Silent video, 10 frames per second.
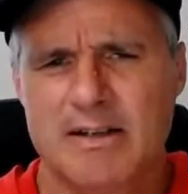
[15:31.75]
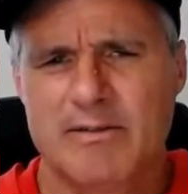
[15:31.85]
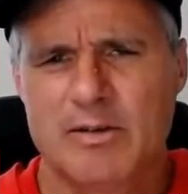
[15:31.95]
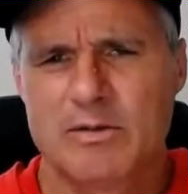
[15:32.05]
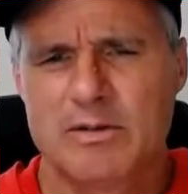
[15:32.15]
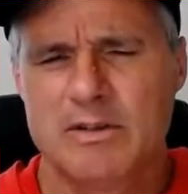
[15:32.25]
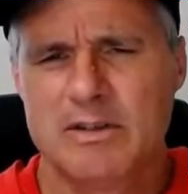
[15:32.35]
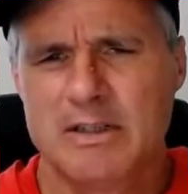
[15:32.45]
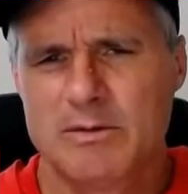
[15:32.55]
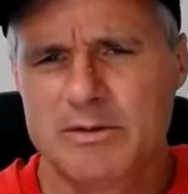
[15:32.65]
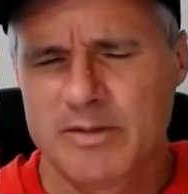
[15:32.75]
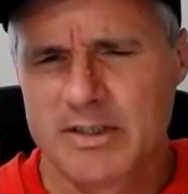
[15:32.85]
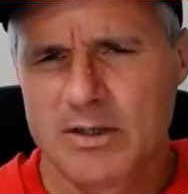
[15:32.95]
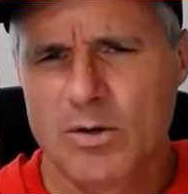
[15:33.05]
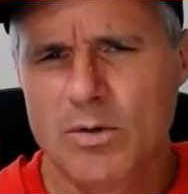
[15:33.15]
I felt good. It was
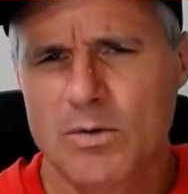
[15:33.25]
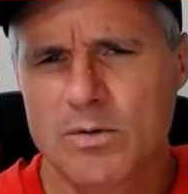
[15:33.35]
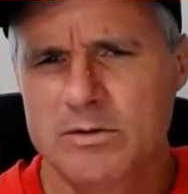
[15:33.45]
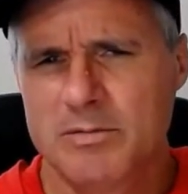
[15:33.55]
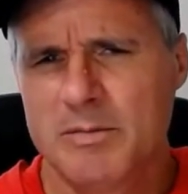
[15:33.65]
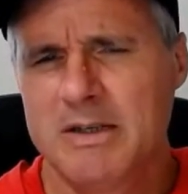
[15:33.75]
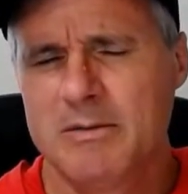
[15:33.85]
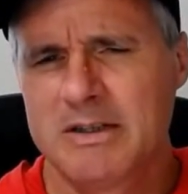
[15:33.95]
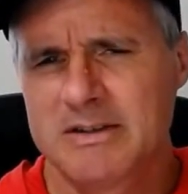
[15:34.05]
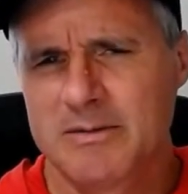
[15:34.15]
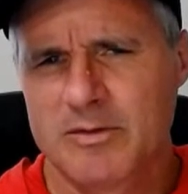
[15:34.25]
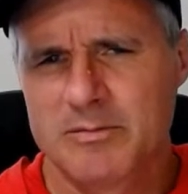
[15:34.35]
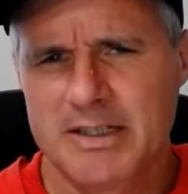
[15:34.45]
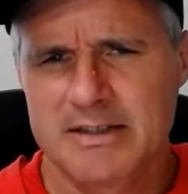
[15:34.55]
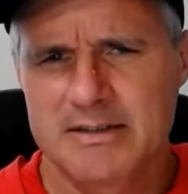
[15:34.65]
very cold to me because I'm from
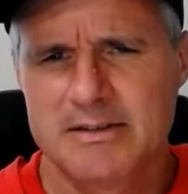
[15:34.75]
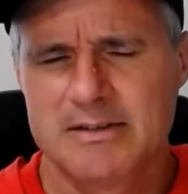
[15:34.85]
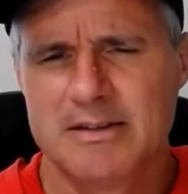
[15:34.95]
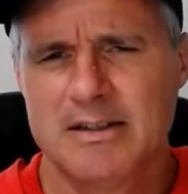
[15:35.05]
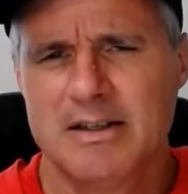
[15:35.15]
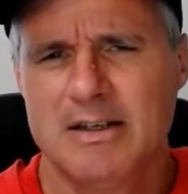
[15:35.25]
Texas.